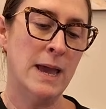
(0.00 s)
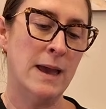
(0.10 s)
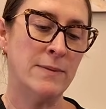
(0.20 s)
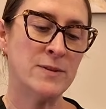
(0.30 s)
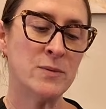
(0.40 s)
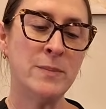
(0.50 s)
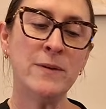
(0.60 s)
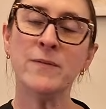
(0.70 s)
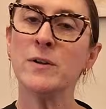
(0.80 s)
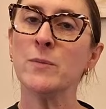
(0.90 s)
and this will be
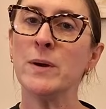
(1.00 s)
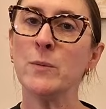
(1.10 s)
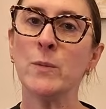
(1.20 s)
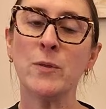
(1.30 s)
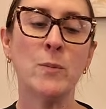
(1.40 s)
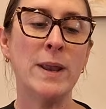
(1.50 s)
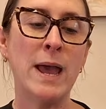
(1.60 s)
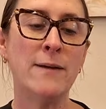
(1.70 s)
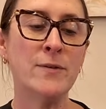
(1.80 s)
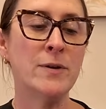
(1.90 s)
filled with
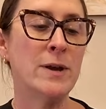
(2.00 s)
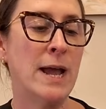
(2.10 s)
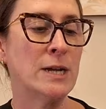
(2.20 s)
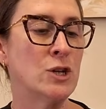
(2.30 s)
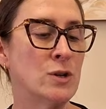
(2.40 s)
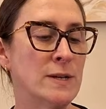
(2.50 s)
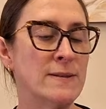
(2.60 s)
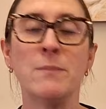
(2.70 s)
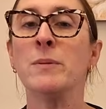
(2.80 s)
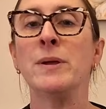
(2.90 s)
whatever extra
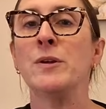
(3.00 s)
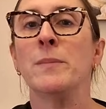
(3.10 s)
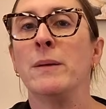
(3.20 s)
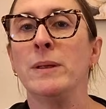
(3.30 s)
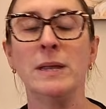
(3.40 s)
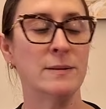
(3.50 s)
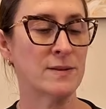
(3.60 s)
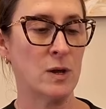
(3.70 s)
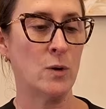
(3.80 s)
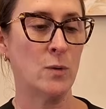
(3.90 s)
supplement your baby needs.
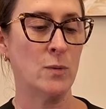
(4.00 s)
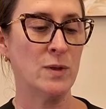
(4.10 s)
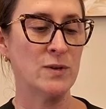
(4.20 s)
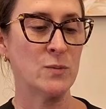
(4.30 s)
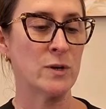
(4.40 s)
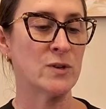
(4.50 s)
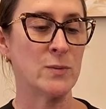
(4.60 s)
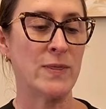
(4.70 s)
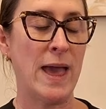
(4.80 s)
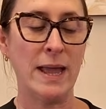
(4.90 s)
So this works
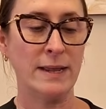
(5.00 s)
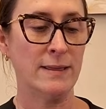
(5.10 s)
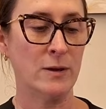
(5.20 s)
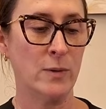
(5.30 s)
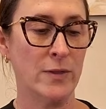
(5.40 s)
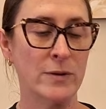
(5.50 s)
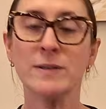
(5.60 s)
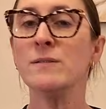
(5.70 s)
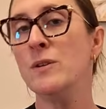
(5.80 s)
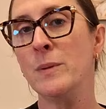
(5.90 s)
with anything, whether
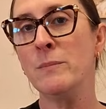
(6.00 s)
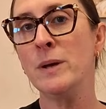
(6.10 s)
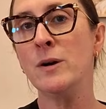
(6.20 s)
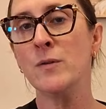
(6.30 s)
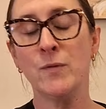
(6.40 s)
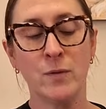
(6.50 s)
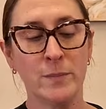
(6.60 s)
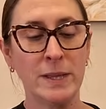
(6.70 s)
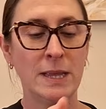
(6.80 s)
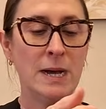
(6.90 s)
it's human milk,
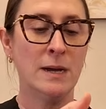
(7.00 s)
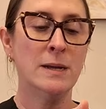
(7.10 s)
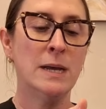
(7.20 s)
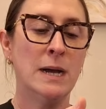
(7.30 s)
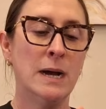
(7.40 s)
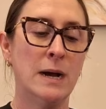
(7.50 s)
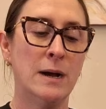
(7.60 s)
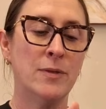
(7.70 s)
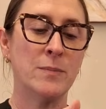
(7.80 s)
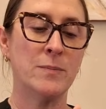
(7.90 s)
formula,
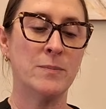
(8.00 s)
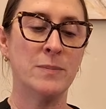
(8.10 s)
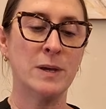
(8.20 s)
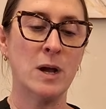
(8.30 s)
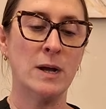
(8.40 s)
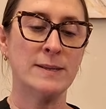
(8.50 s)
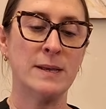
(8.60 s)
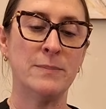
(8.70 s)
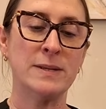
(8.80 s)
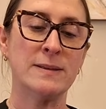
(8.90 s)
the
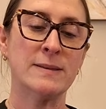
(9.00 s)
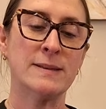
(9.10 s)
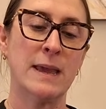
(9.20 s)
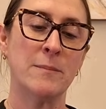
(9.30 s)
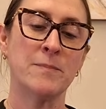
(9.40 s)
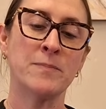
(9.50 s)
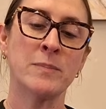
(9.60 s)
concept is the same.